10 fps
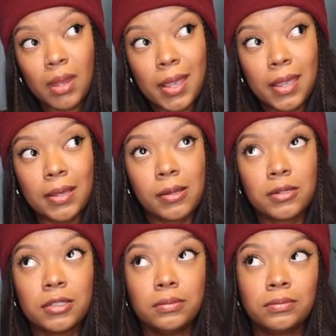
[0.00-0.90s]

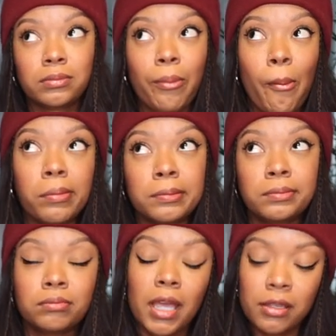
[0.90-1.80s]
and
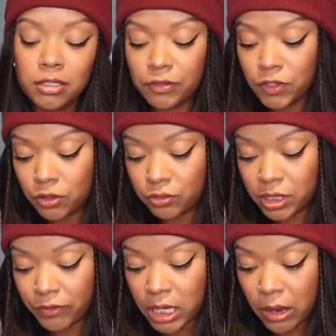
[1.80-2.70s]
I listen to Views
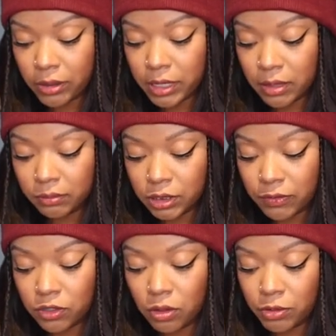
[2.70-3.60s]
every now and then,
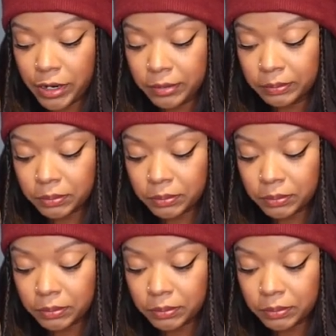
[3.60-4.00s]
David Dobrik.